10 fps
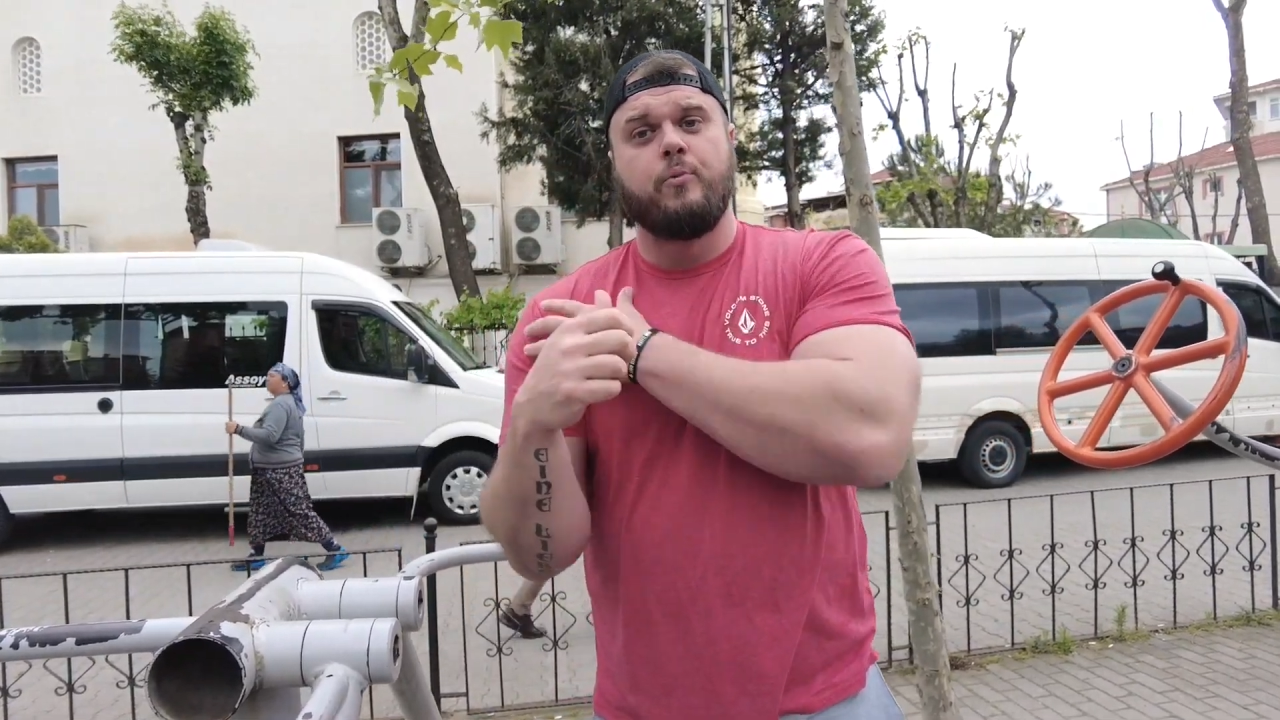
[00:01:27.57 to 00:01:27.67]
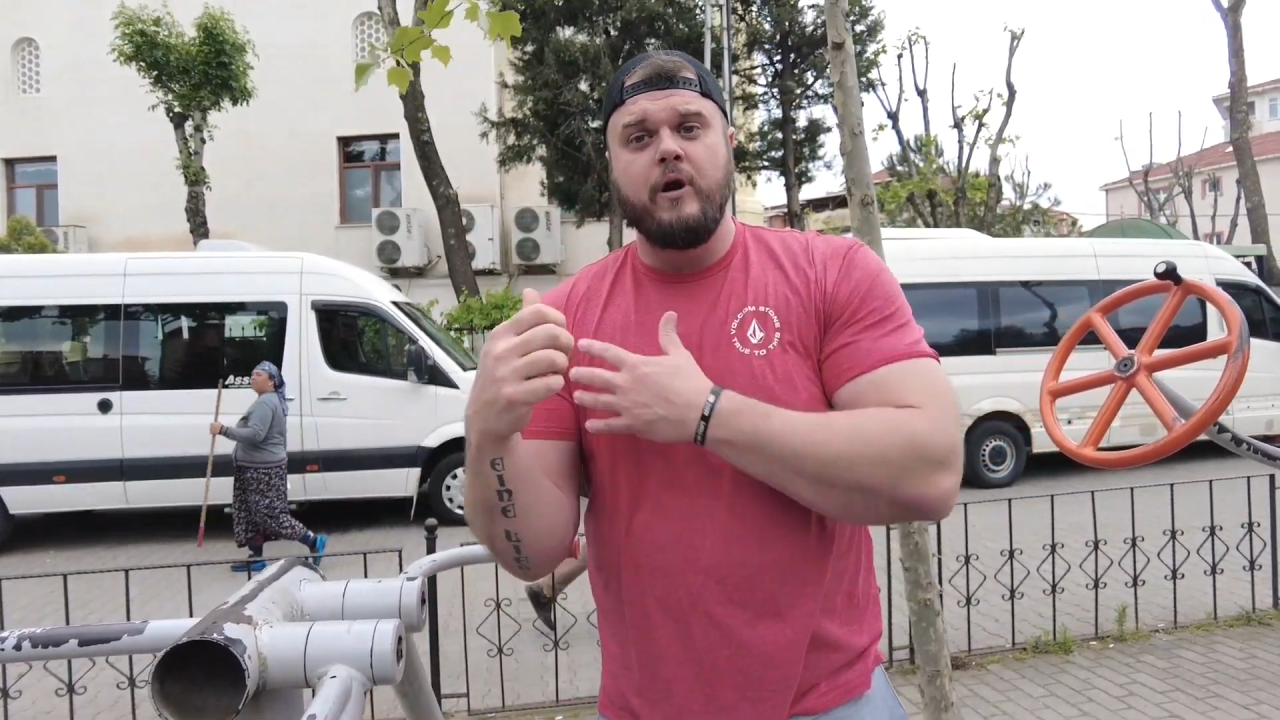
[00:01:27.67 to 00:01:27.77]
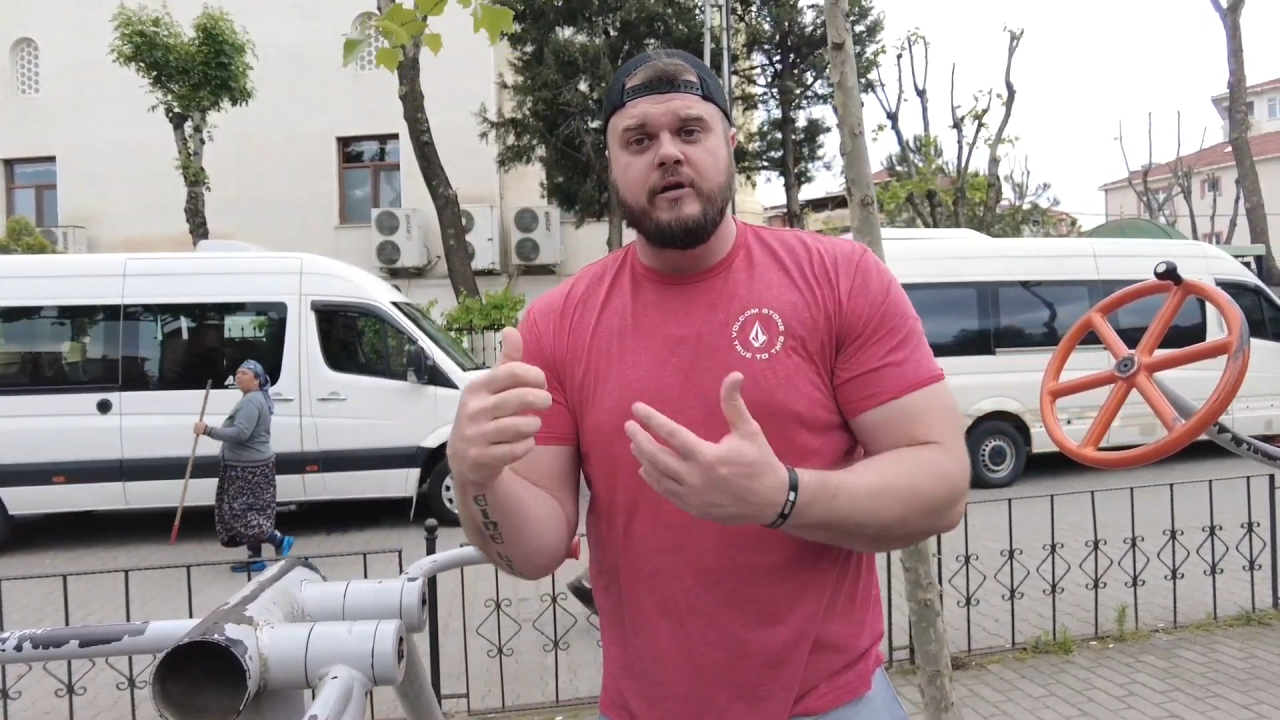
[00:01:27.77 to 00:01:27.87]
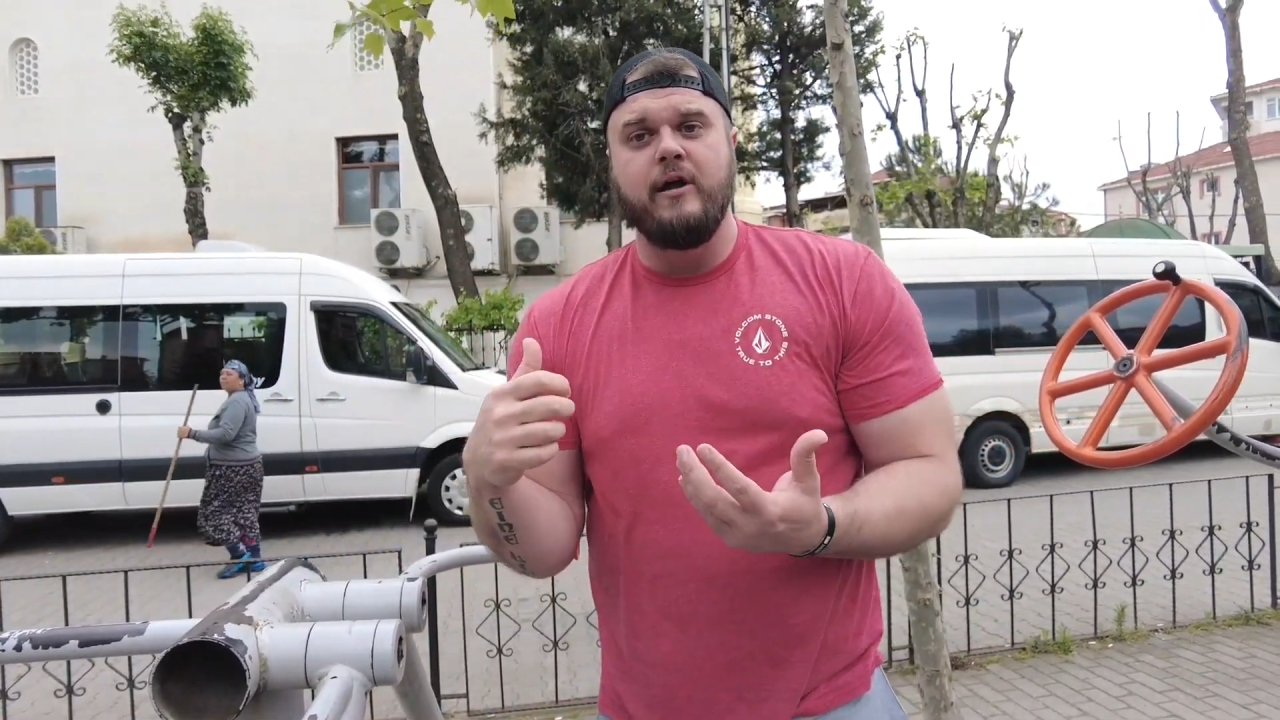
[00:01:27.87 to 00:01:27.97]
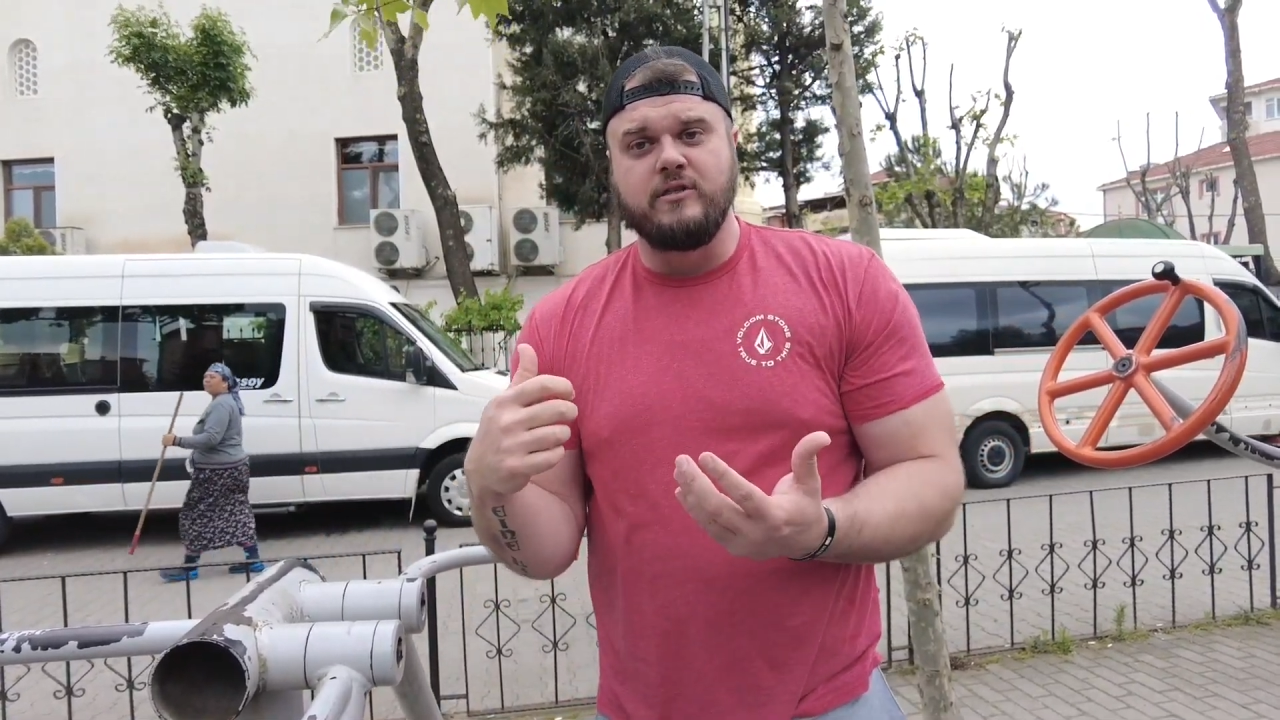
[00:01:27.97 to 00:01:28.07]
your
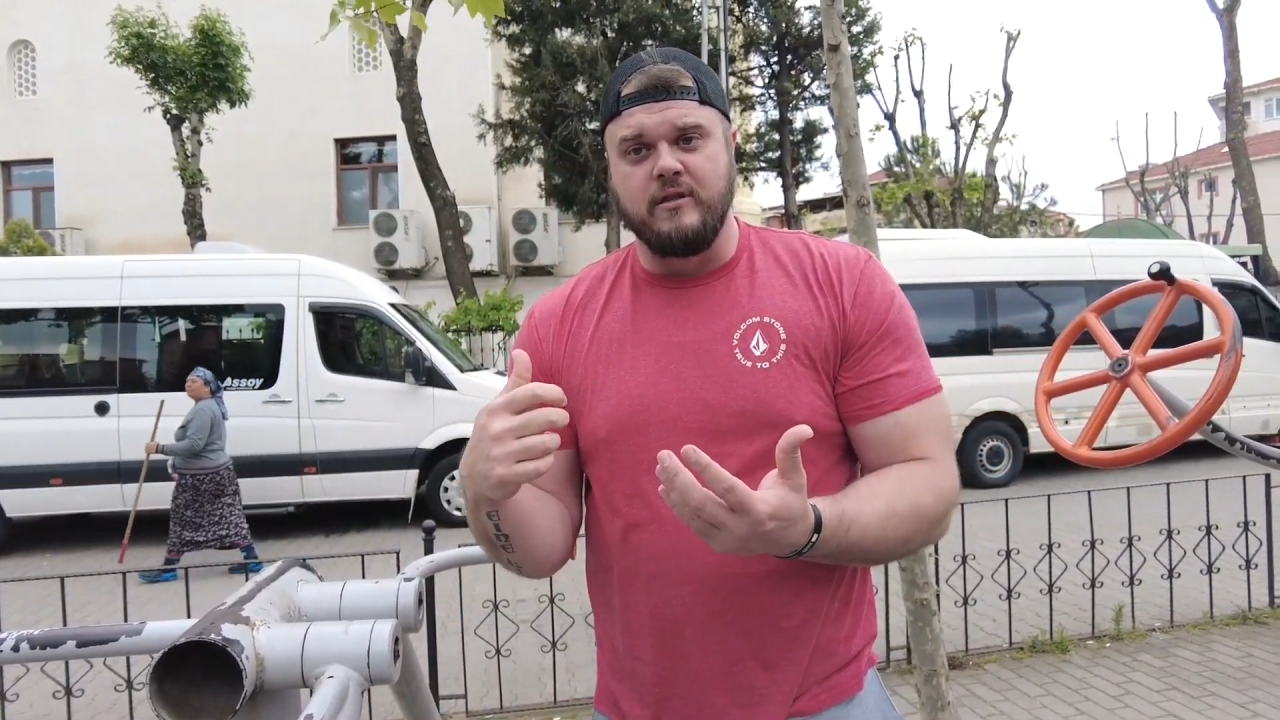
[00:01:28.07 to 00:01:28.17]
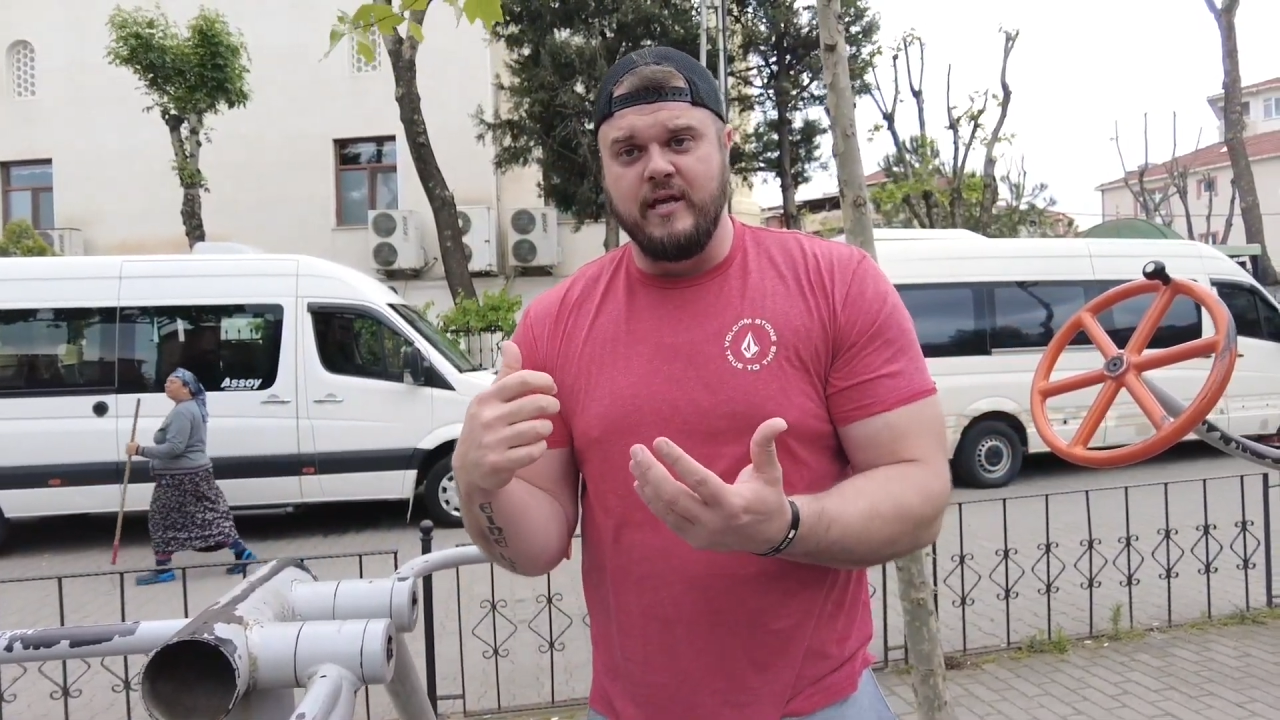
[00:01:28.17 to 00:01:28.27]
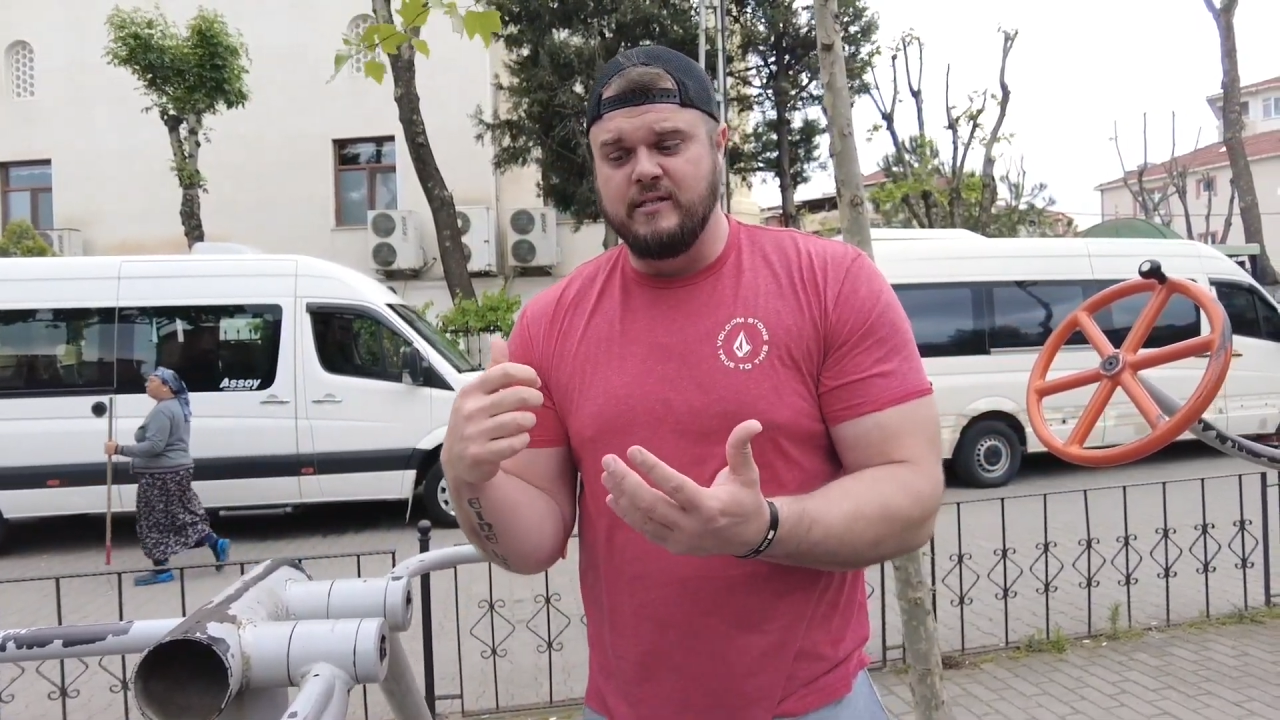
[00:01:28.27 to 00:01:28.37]
rear delts and